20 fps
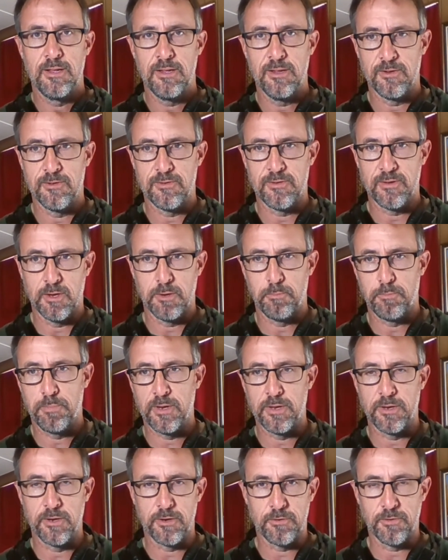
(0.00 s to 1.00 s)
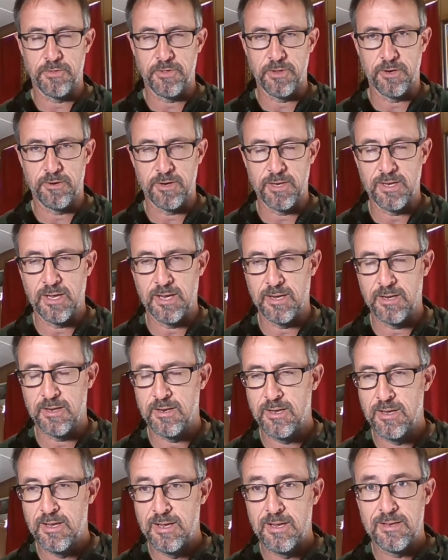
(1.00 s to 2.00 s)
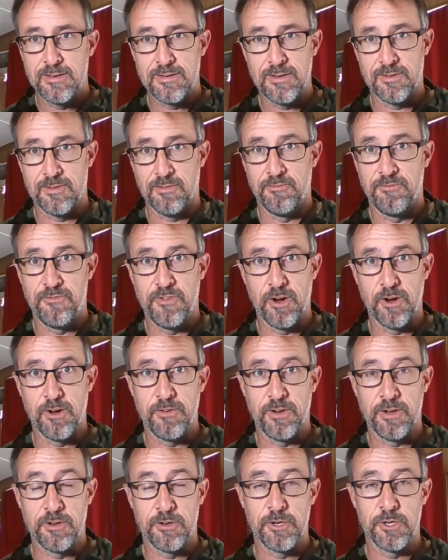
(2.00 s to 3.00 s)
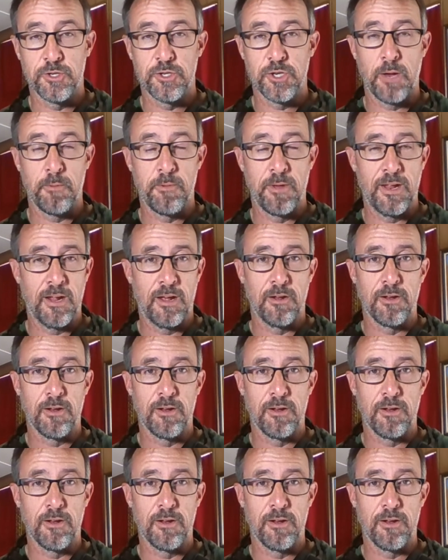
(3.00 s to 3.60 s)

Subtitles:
his political theory and does a very, very good job at it.